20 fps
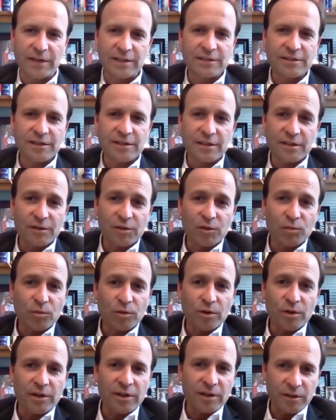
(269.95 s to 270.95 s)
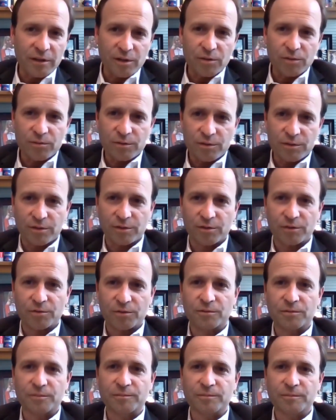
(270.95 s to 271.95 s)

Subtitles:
sing the word hello to you